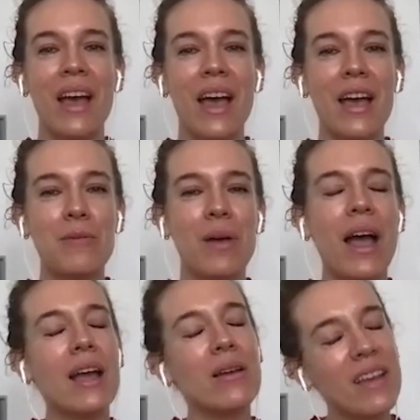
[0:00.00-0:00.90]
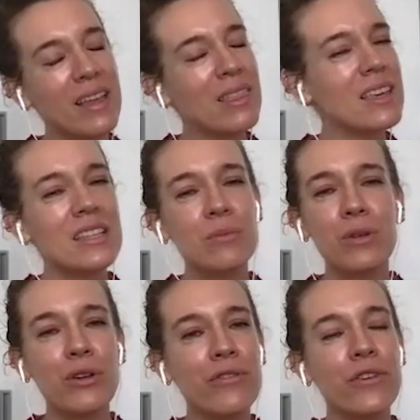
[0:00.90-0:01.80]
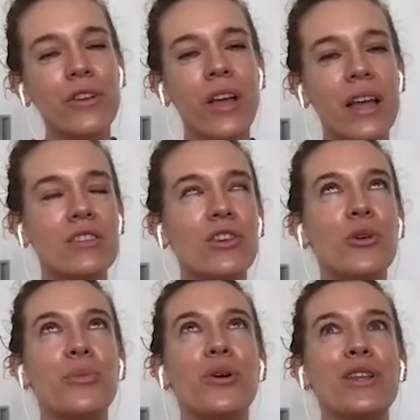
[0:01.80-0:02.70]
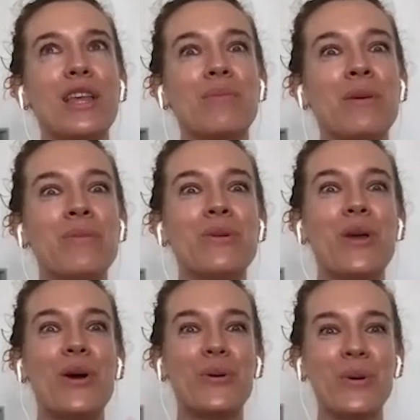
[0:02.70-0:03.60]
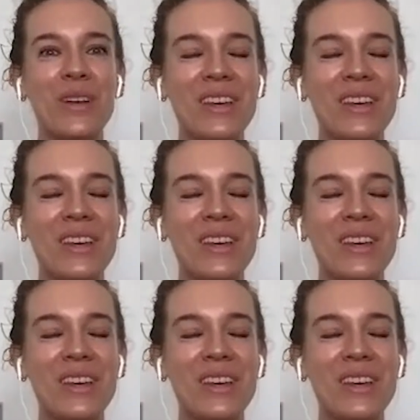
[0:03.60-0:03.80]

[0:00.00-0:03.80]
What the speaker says: I think it's beautiful and so important that people know